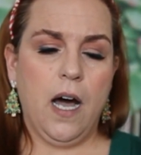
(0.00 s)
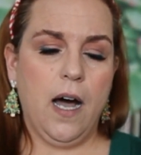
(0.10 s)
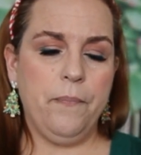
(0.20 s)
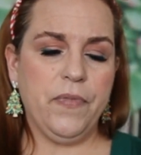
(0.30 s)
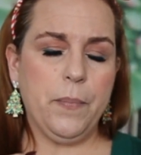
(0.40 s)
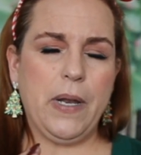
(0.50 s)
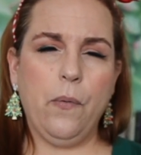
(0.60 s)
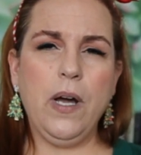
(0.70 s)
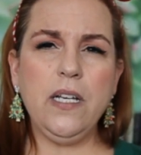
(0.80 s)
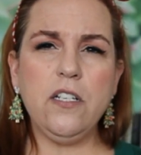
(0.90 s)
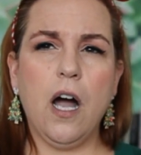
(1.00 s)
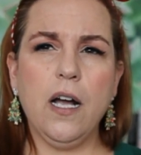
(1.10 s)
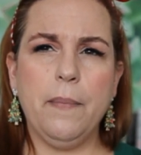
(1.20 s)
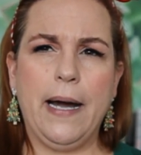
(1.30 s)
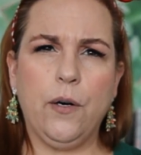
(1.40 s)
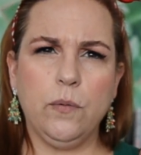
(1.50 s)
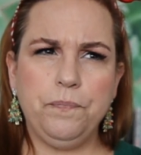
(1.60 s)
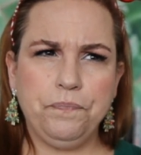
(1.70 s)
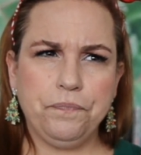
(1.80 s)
But I want to talk about,